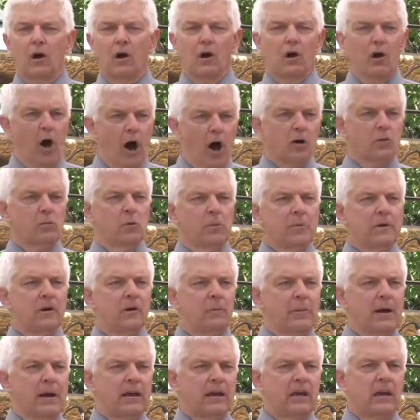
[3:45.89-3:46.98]
are
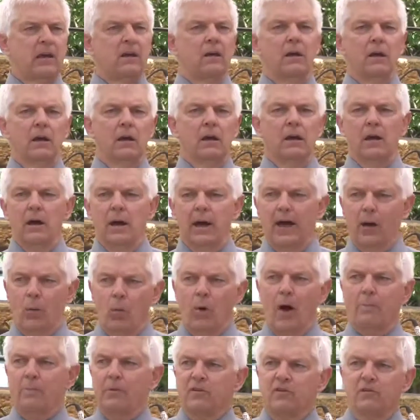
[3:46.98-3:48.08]
automobile making
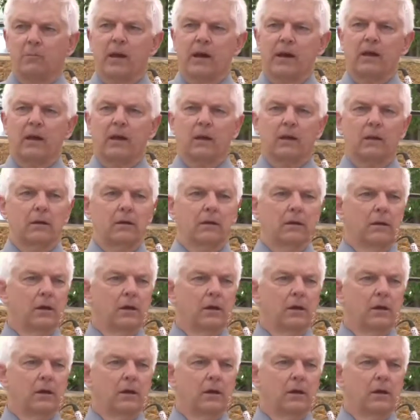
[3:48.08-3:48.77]
and weapons making.